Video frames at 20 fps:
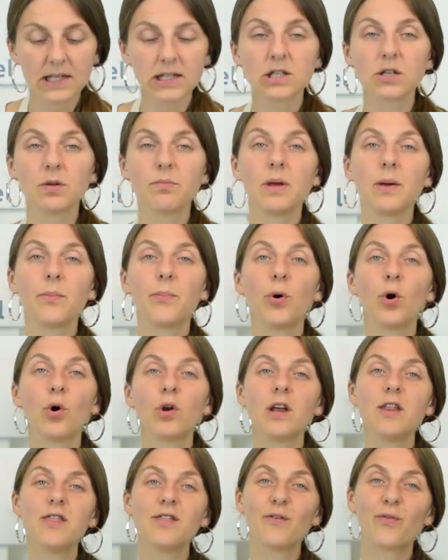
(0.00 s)
to be put
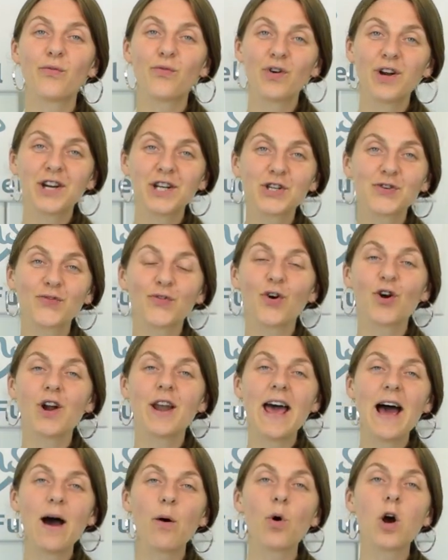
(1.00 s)
in the fridge for
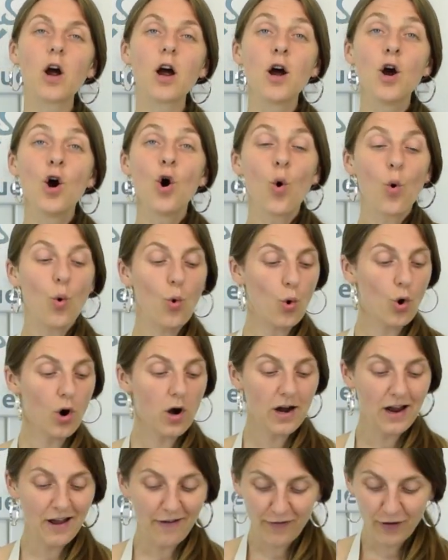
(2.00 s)
an hour,
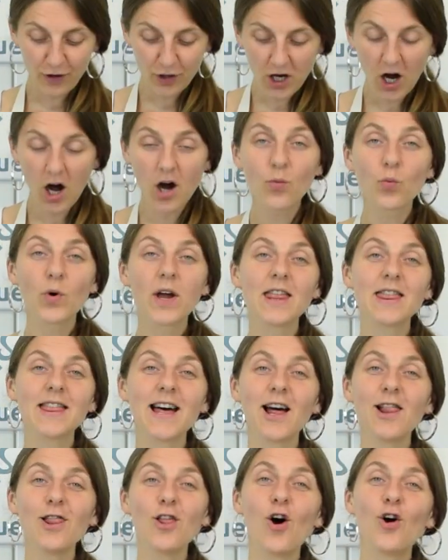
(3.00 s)
or if you can't wait
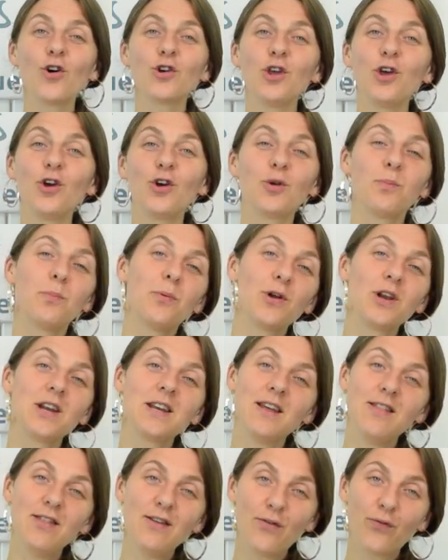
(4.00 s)
that long, you could put it
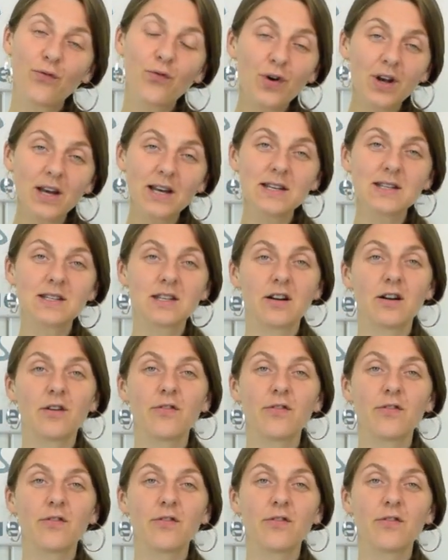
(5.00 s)
in the freezer